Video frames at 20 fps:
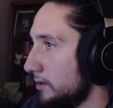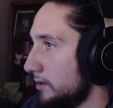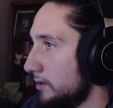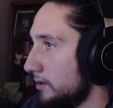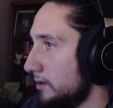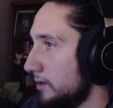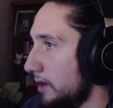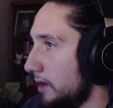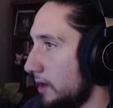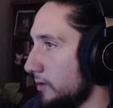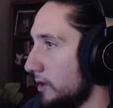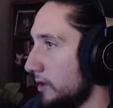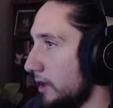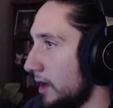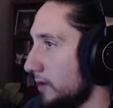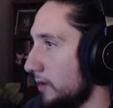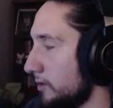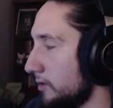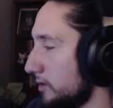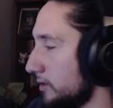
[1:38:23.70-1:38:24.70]
everything
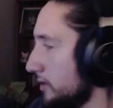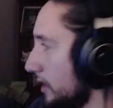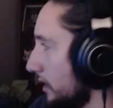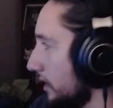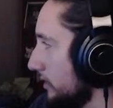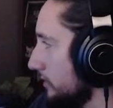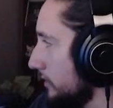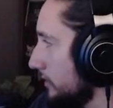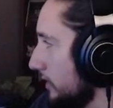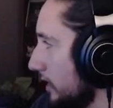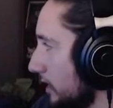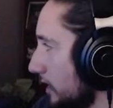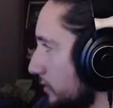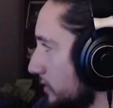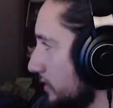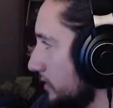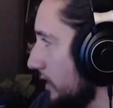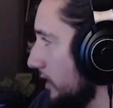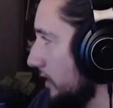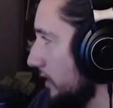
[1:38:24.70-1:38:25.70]
after the size of the game
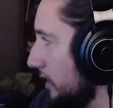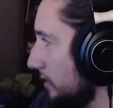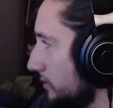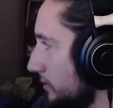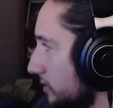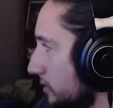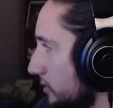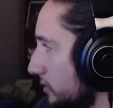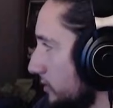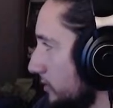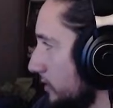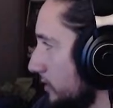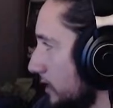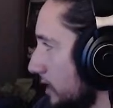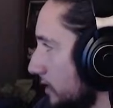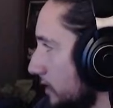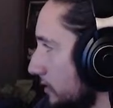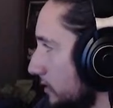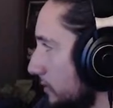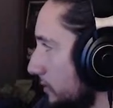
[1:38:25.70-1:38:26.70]
state up to the
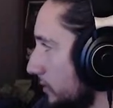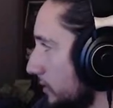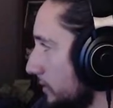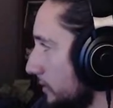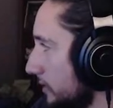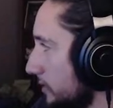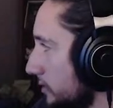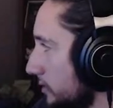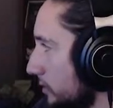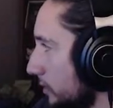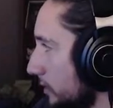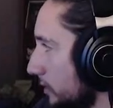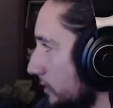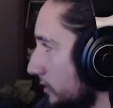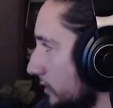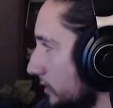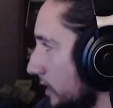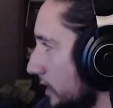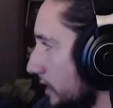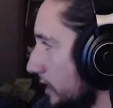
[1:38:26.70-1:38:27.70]
end of the permanent storage
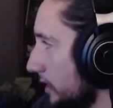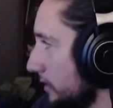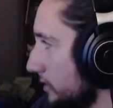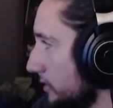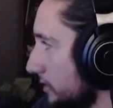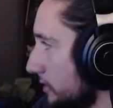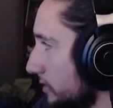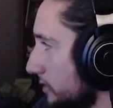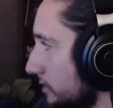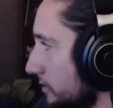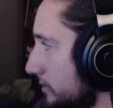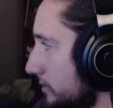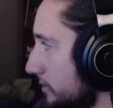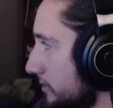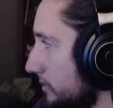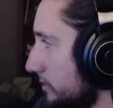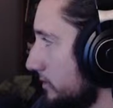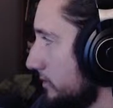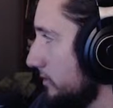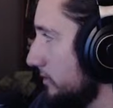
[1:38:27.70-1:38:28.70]
size.
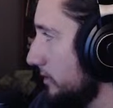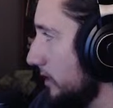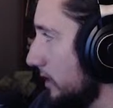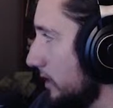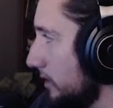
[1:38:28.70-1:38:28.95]
Yeah.